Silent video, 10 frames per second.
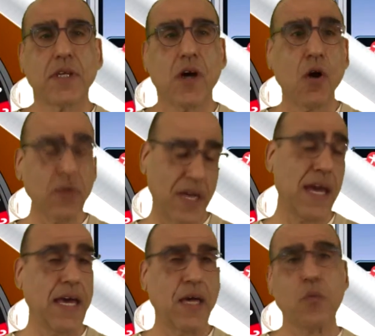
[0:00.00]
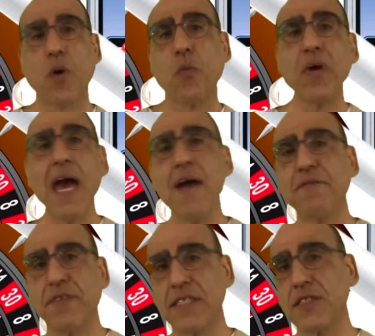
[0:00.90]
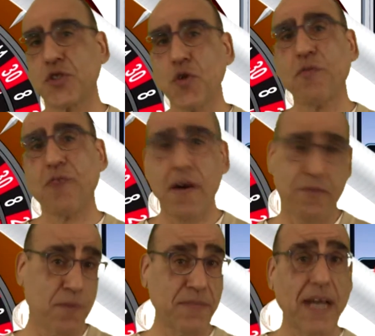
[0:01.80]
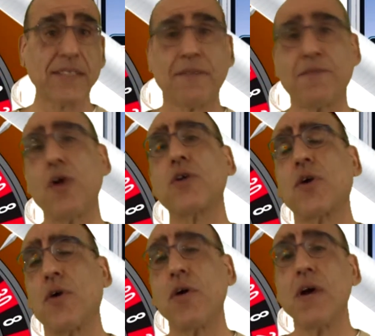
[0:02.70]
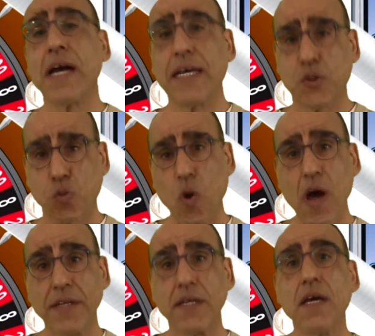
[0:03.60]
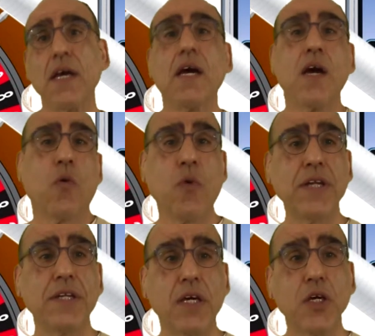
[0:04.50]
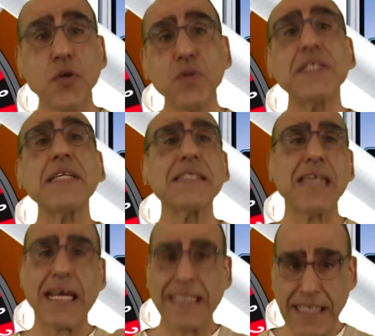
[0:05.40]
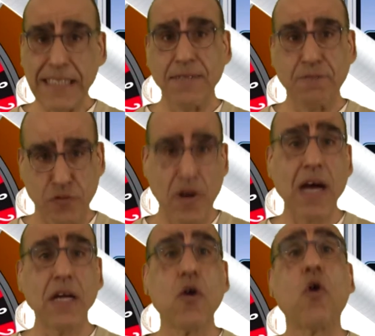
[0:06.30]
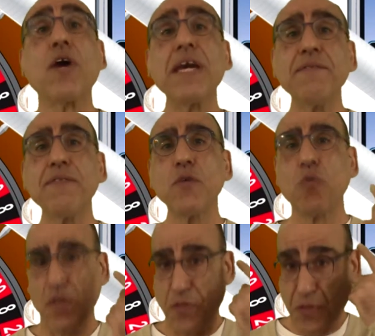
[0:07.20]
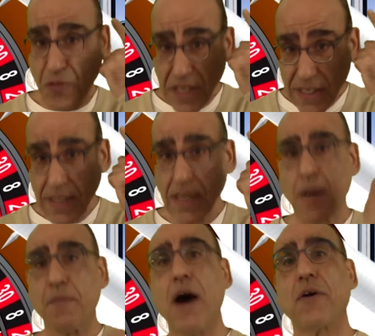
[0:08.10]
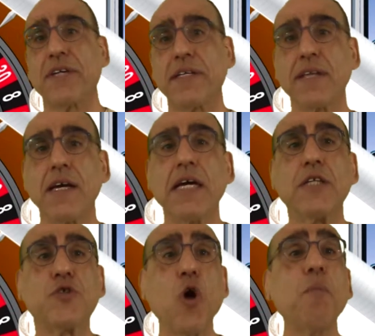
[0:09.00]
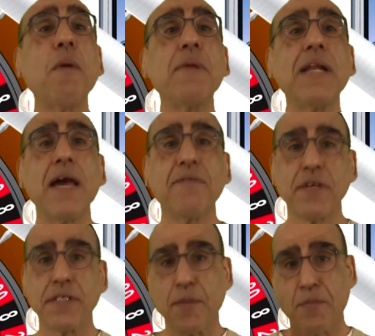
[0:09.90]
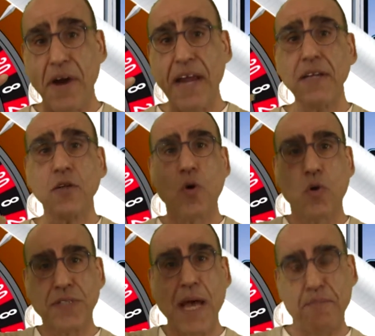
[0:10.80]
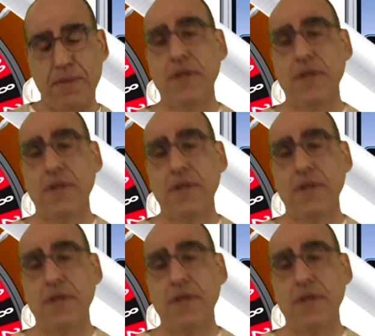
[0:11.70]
Okay, what we have learned so far from Dr. Volko is 1, when using the addictive drug or even when thinking about it, dopamine level in the brain goes up.